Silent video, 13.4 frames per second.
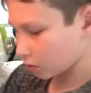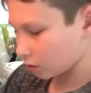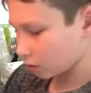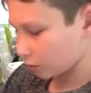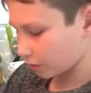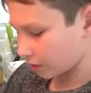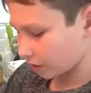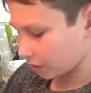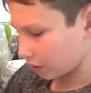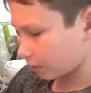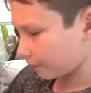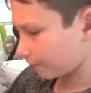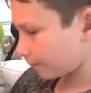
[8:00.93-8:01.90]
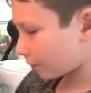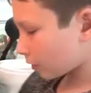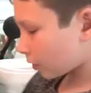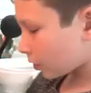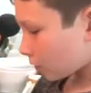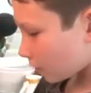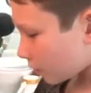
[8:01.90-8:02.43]
Go here,
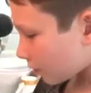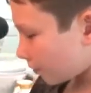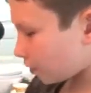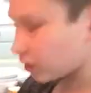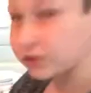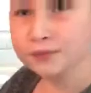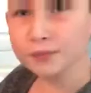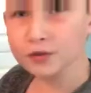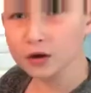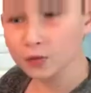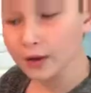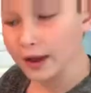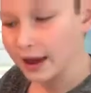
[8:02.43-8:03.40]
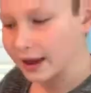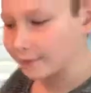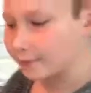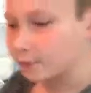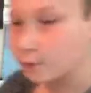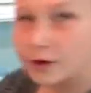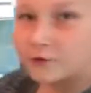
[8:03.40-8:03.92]
put a spoon away,
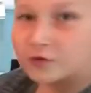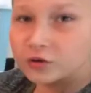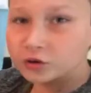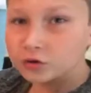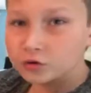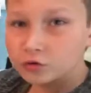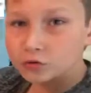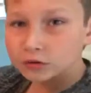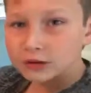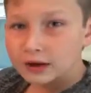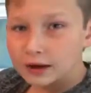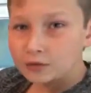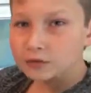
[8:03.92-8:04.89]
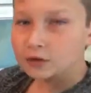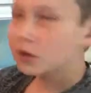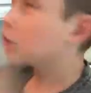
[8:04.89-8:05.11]
wait for it to cool down.